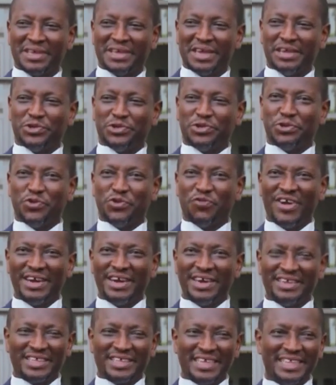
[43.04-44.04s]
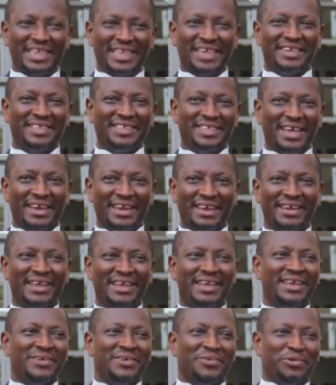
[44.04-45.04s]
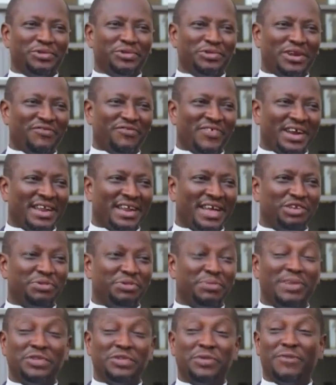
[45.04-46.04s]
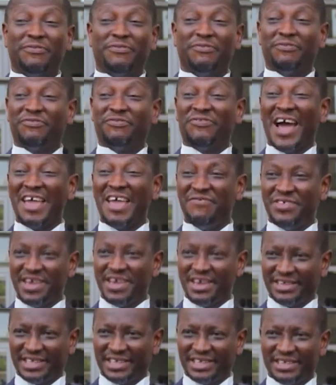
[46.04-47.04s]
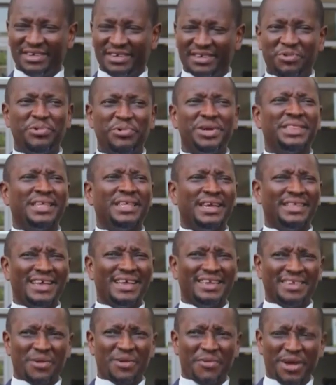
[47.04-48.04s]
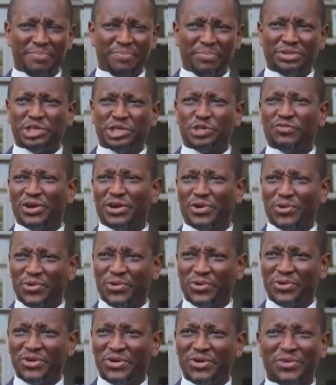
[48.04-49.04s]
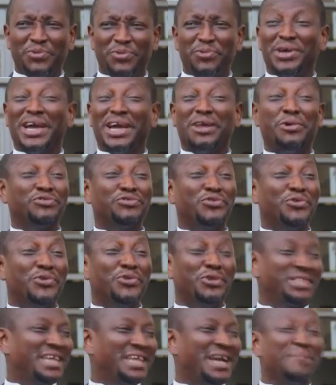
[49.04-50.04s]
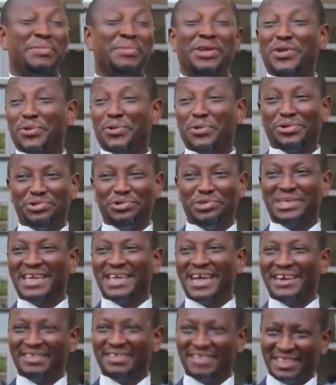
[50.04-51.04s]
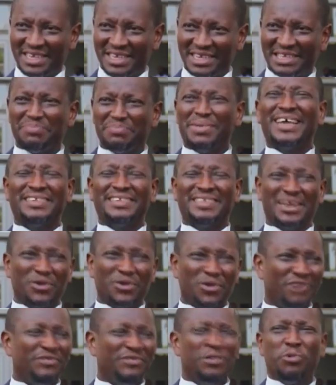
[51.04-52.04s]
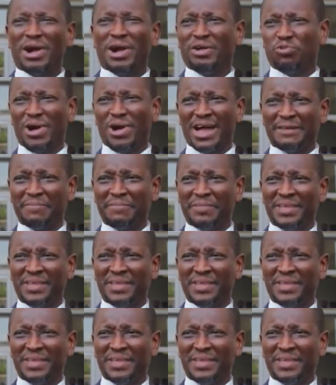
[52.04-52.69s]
And so far the sentence then was to the fact that the maximum of 5 years, we think that's the right position of the law. We can also not amend our constitution at this stage, but that's the law even worldwide.